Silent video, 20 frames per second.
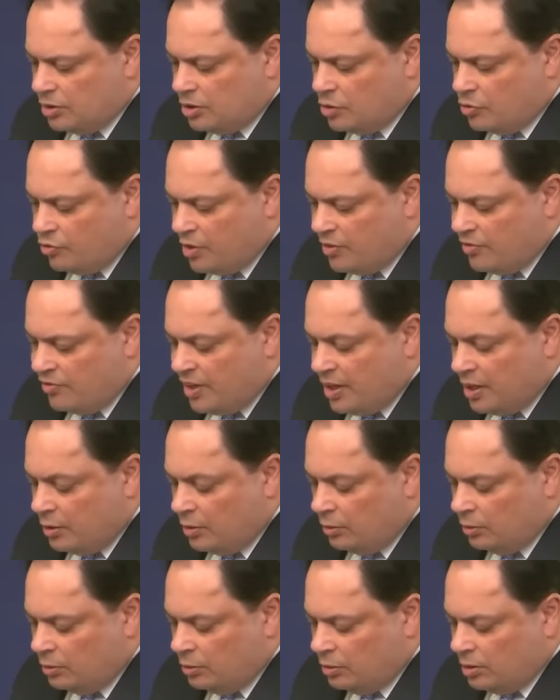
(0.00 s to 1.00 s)
to
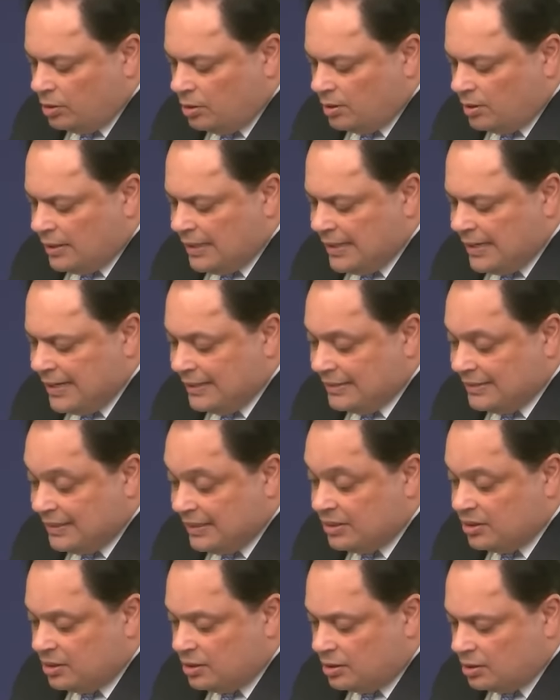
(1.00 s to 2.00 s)
reveal the
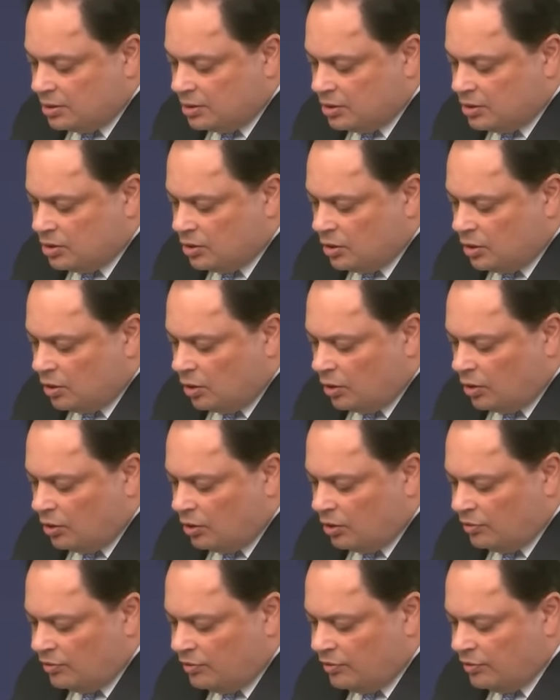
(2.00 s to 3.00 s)
existence
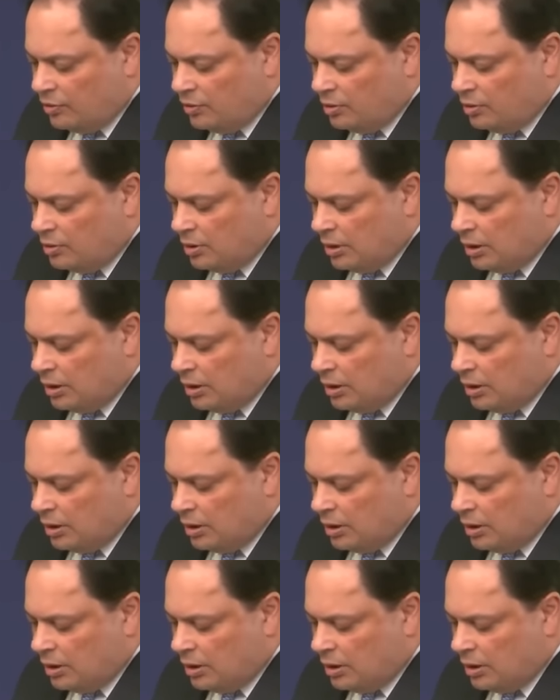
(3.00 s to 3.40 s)
of